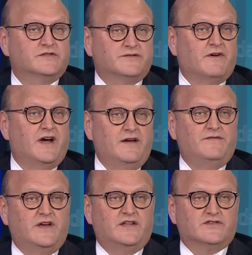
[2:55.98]

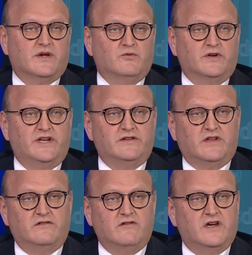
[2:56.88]
survive, and some will get it
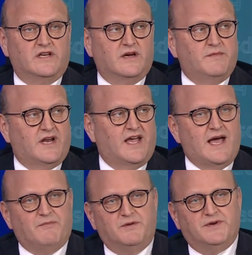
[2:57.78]
done right. I mean, I
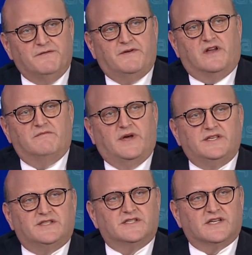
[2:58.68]
happen to be a fan of
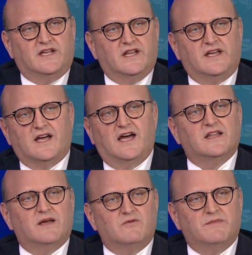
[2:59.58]
Macy's. I
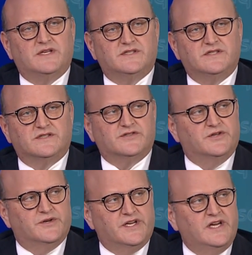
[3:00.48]
like what Macy's is
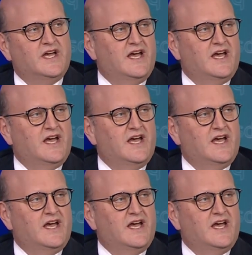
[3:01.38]
doing.